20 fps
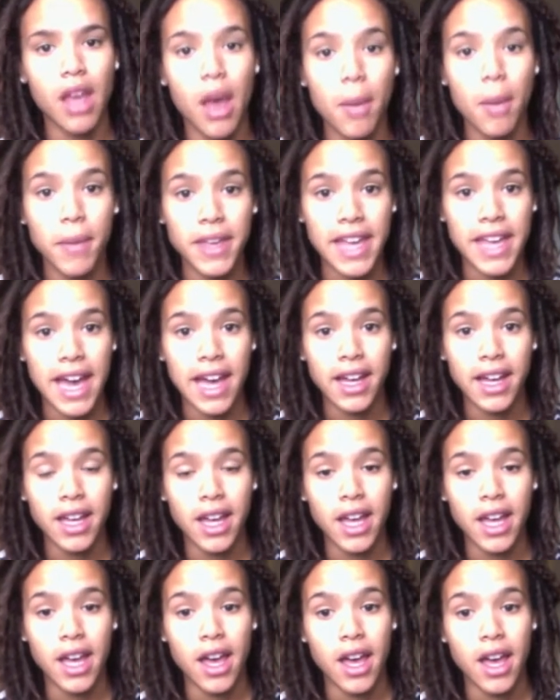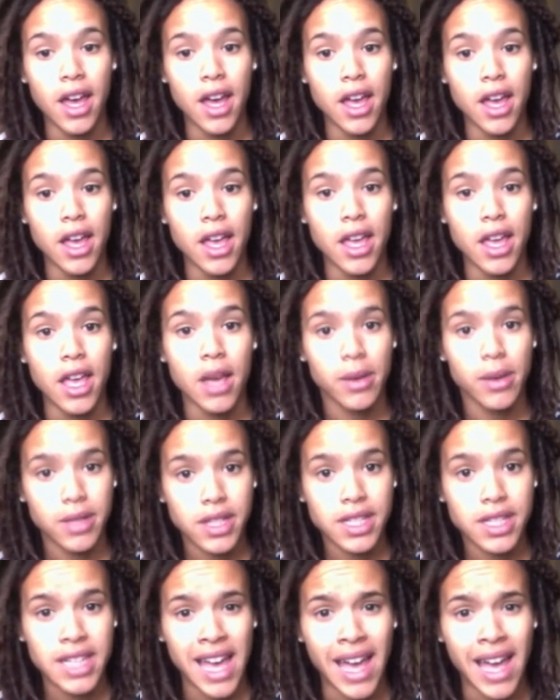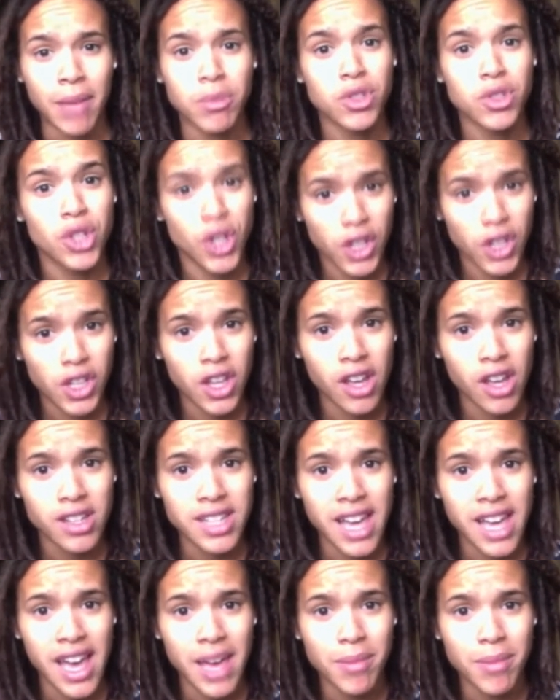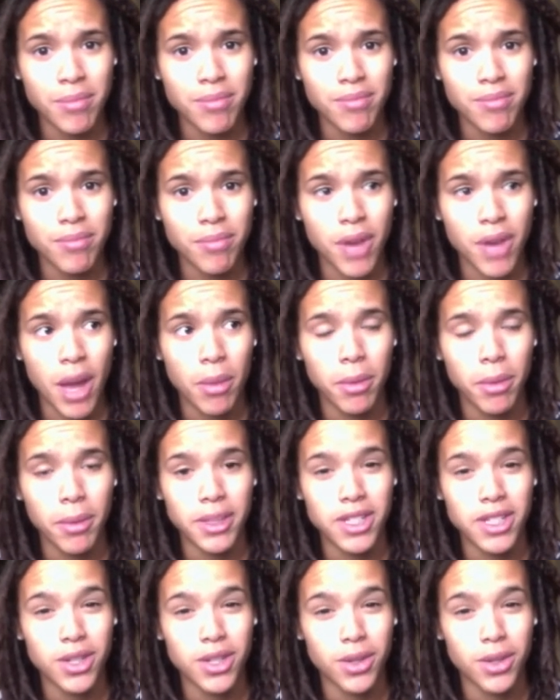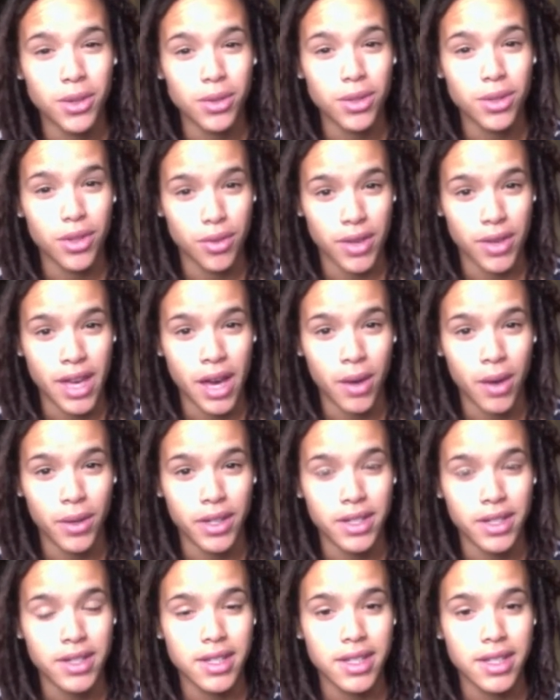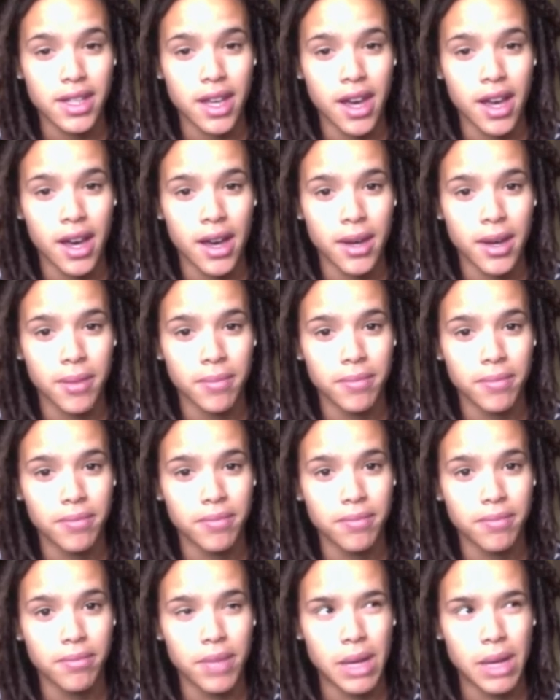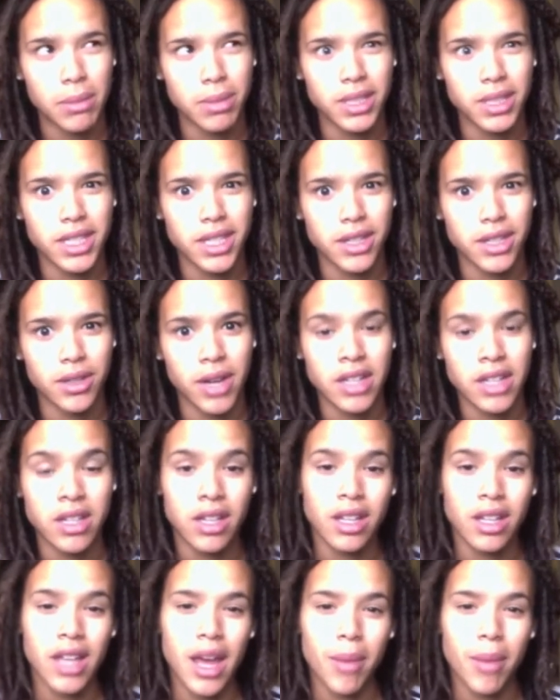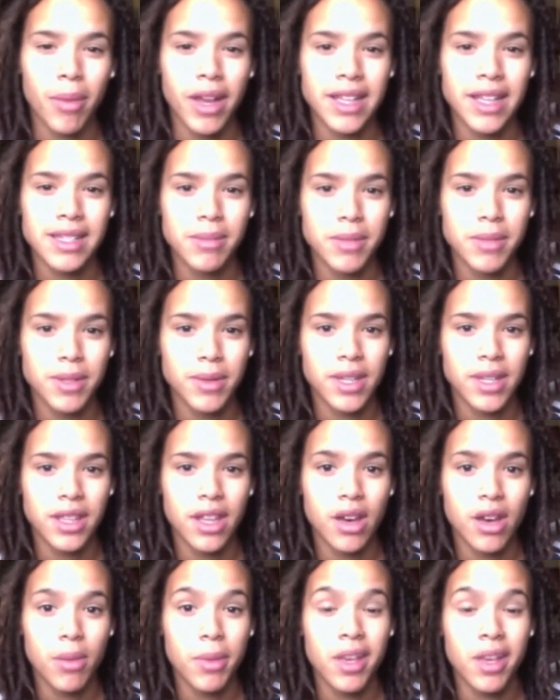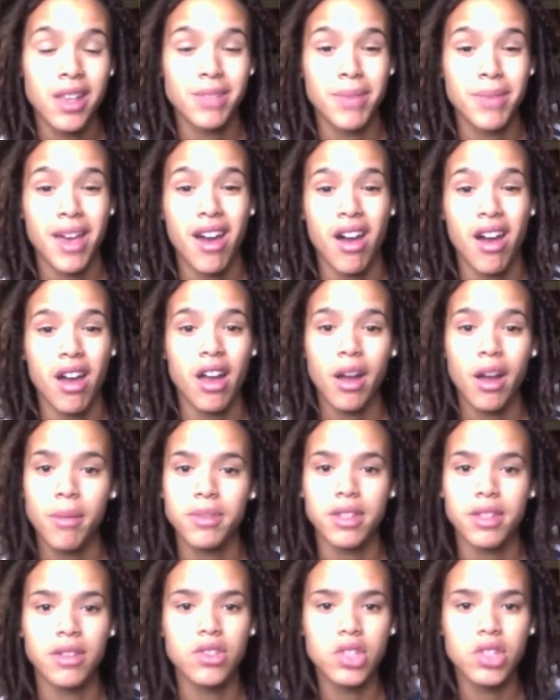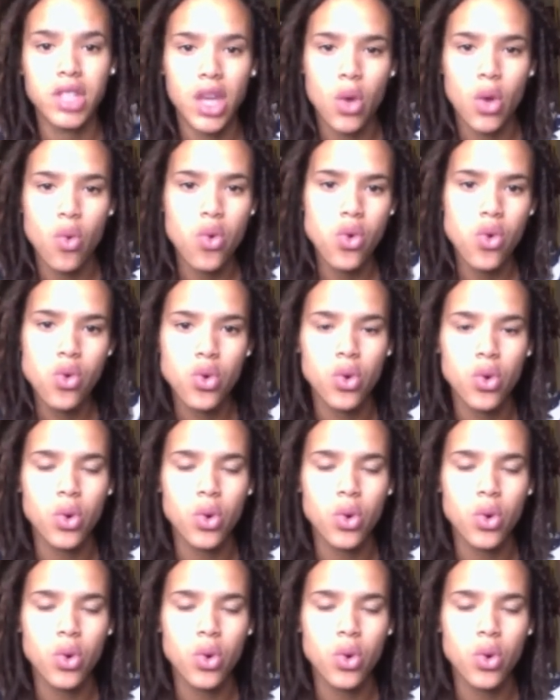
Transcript: But yeah, it was a good time. Took a long time, probably 2 to 3 hours. Probably 2. I took a lot of breaks in between though because my arms, I was just like, whew,